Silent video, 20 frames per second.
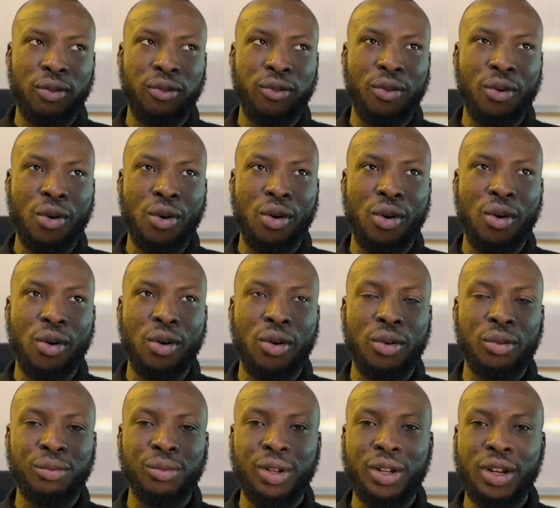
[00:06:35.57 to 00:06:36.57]

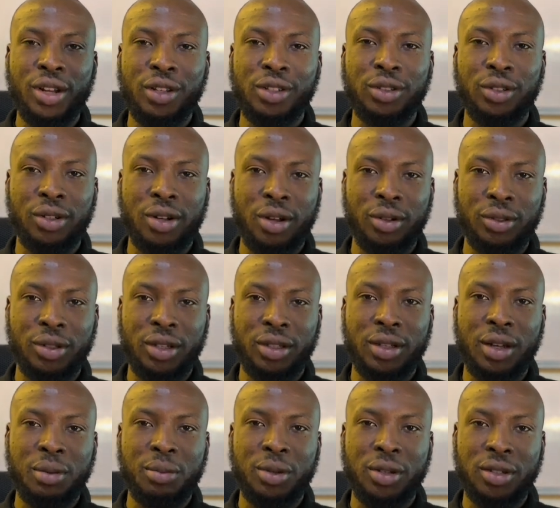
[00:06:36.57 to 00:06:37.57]
For relational
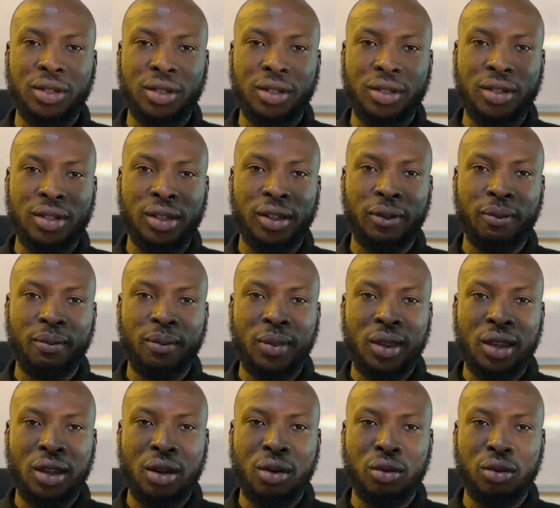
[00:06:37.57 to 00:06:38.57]
databases,
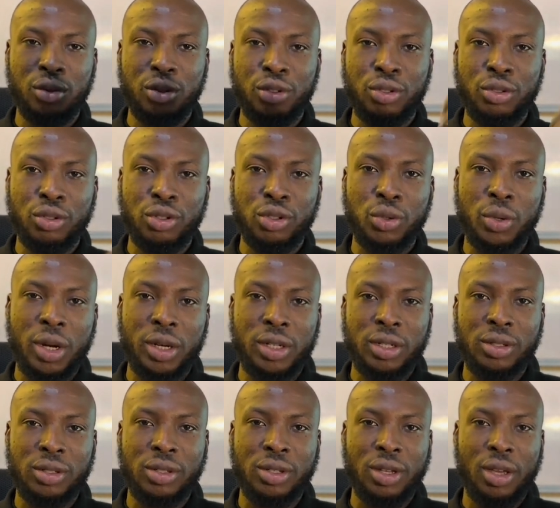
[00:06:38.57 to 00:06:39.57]
they would
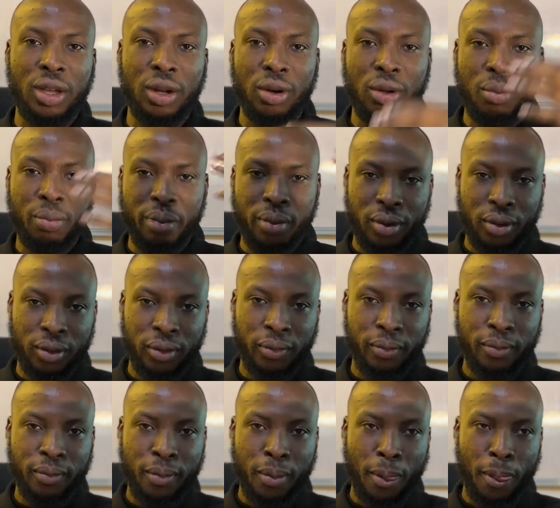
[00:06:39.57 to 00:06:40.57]
usually scale up
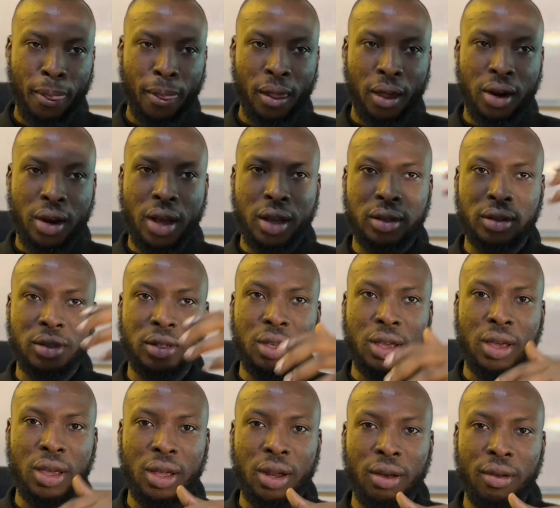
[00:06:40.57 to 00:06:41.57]
that
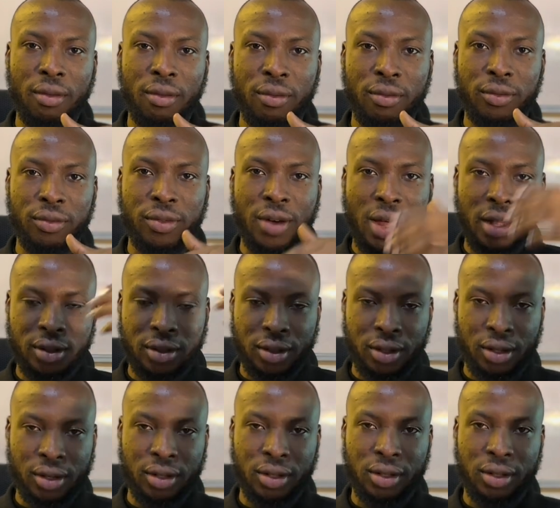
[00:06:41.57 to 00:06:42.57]
scale
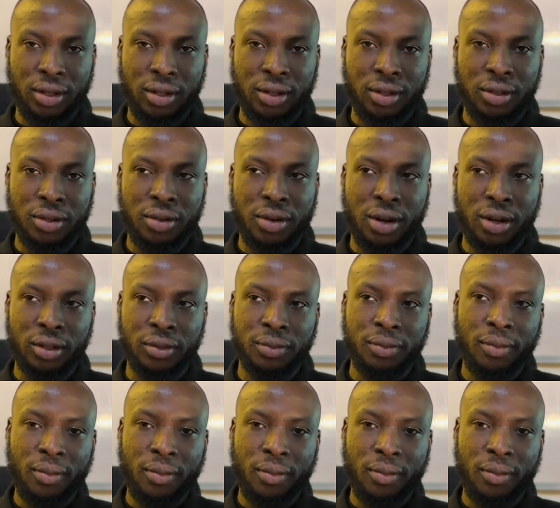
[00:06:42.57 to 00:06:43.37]
vertically, right?